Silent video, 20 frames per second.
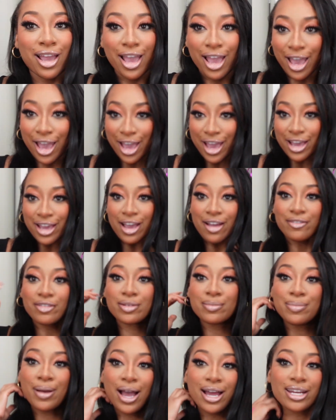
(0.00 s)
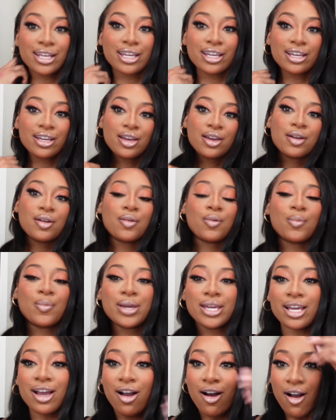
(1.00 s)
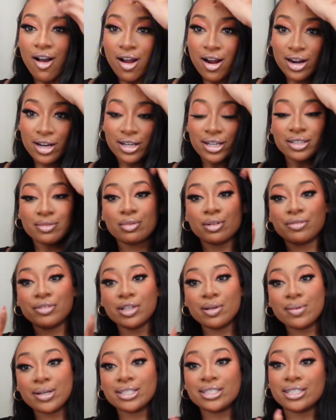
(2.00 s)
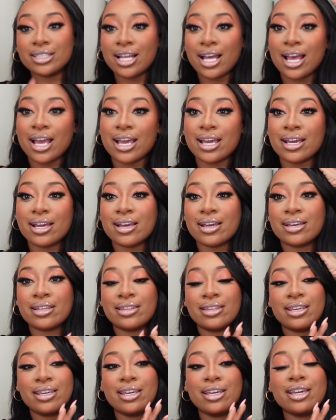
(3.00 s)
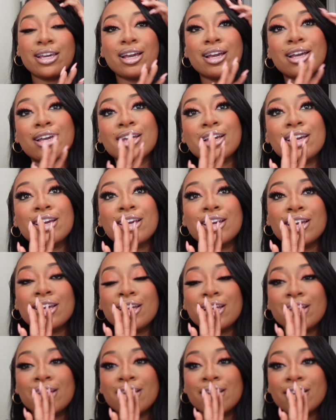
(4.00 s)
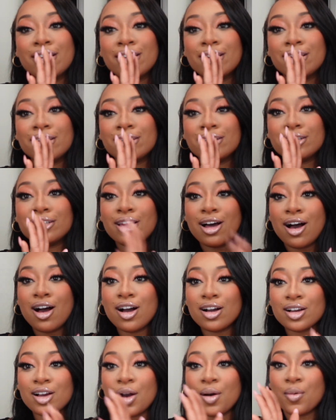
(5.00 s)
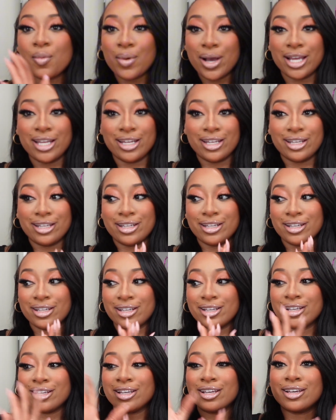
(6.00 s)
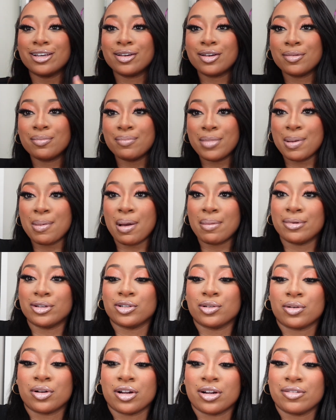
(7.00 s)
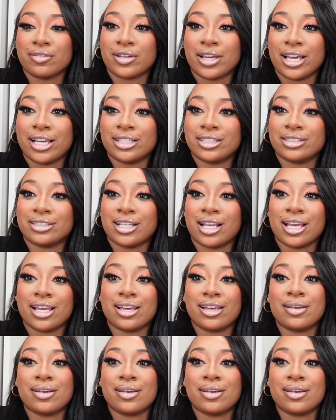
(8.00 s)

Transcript: Hey everybody, we are reviewing today the long-awaited Made by Mitchell curve case